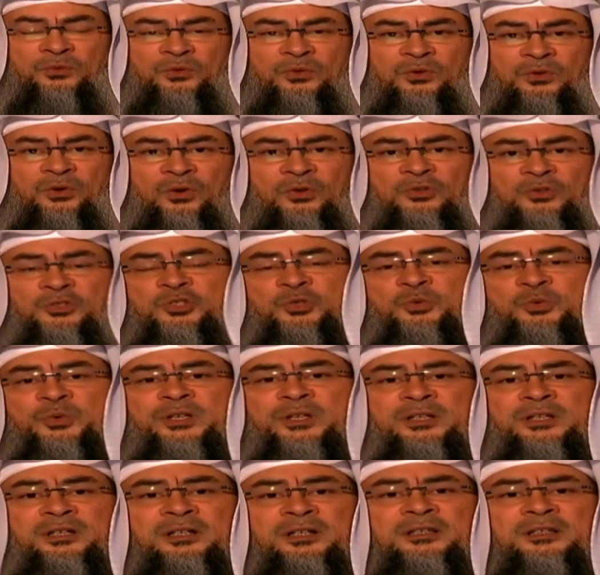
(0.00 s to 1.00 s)
Also, we
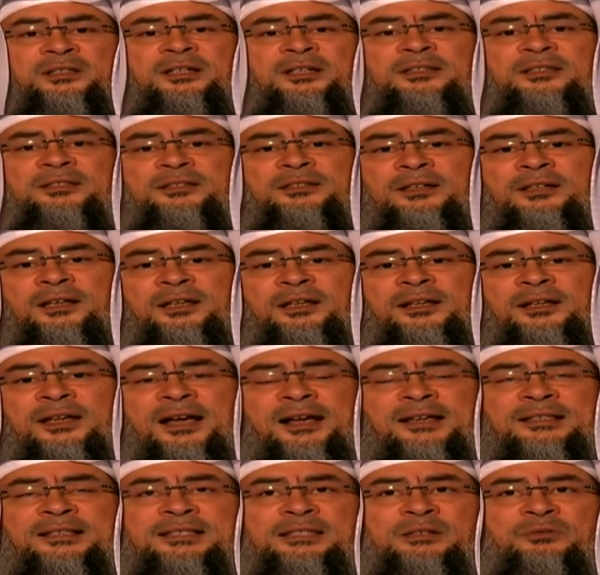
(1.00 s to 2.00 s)
learn that
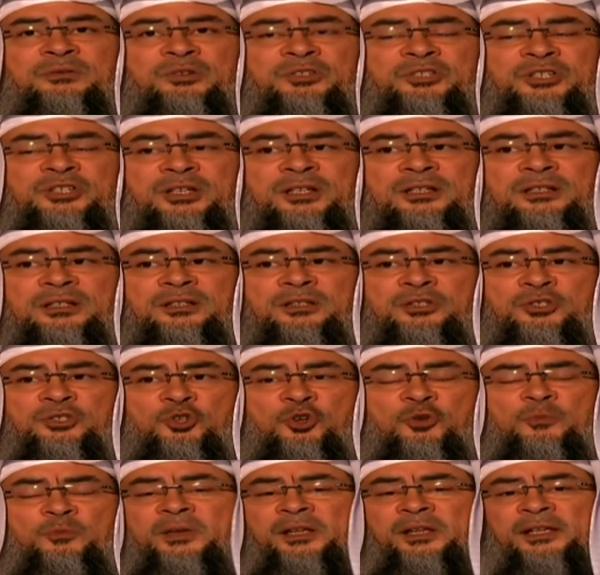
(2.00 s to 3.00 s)
Allah Azza wa Jal
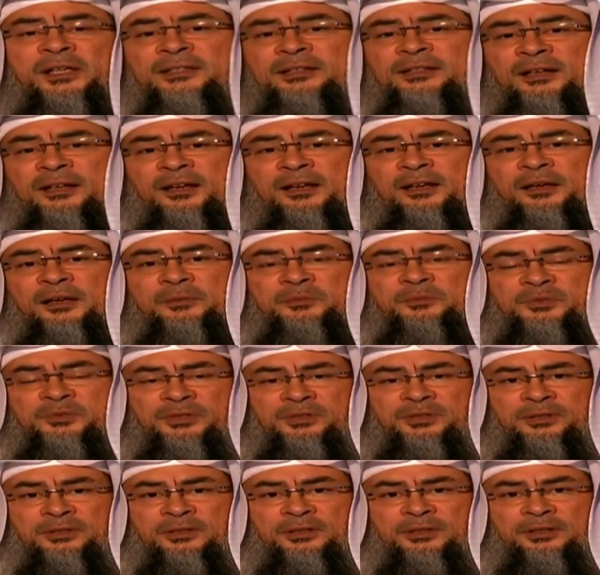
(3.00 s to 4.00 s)
so many
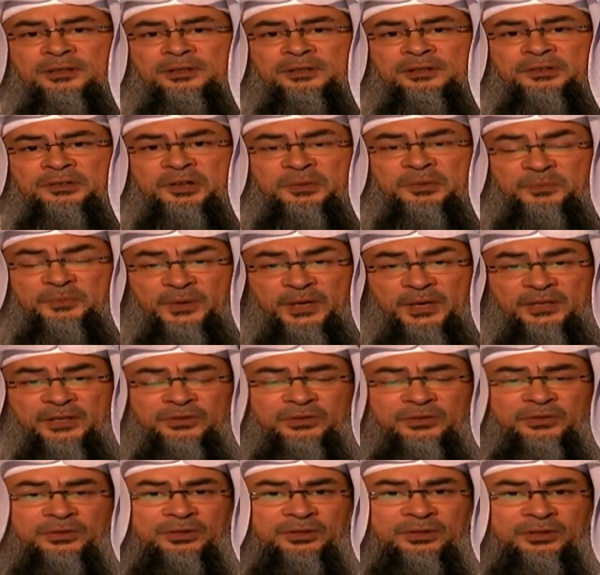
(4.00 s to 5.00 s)
times
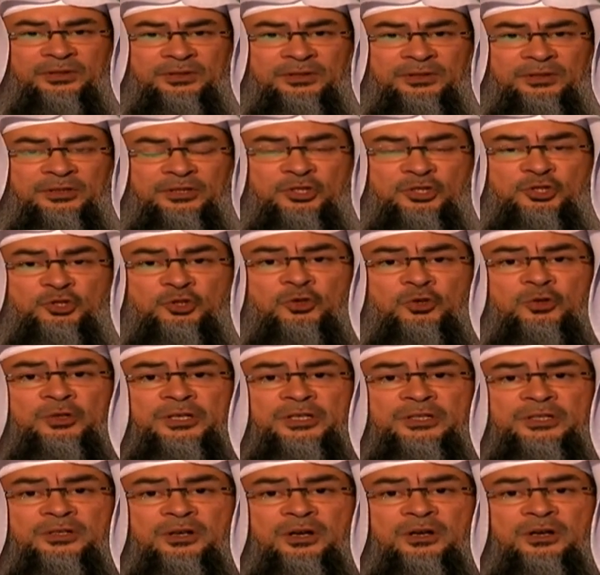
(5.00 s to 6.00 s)
repeat the
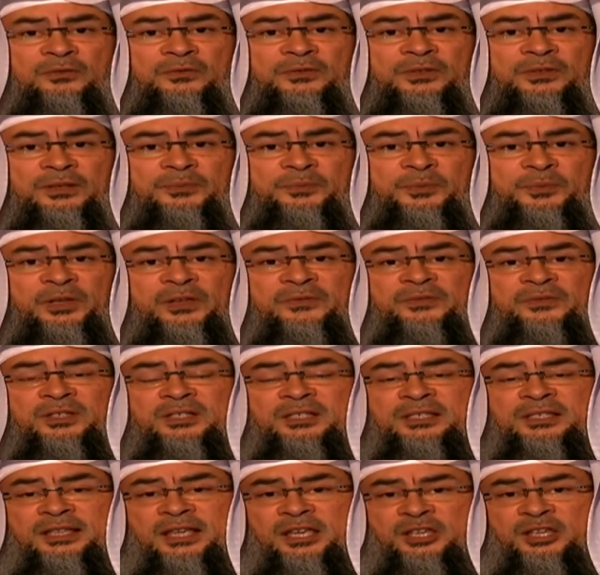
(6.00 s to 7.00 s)
stories of the
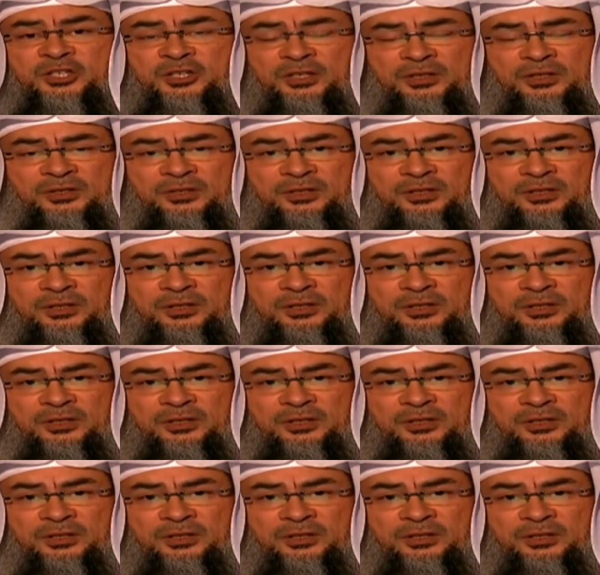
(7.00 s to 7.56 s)
previous nations,